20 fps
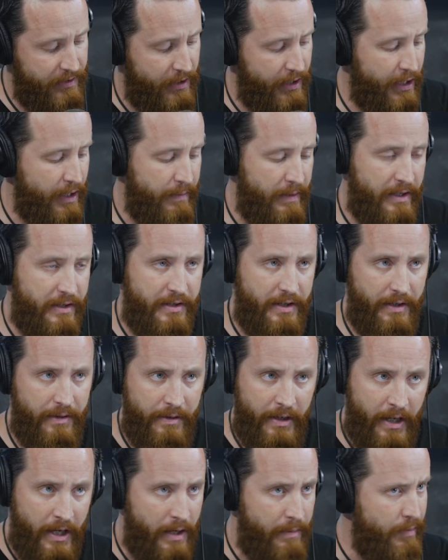man's arguments
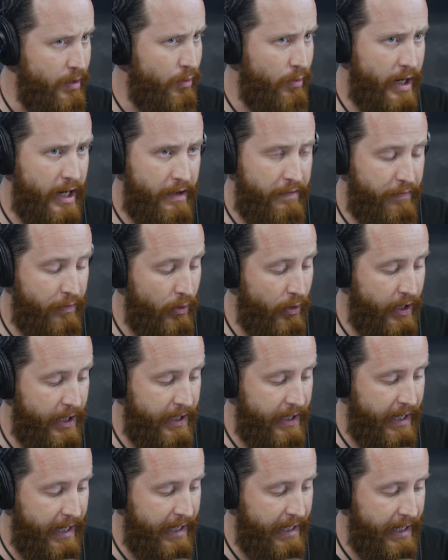and be ready
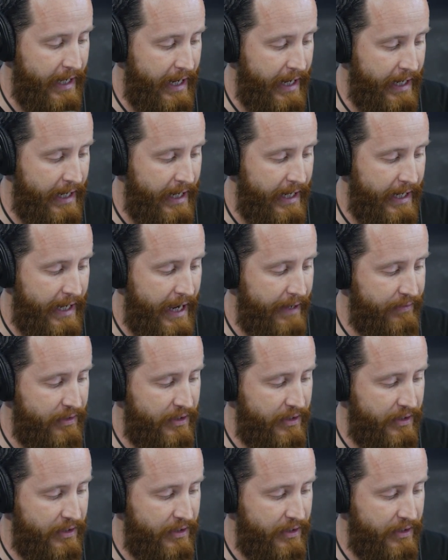for it. And and I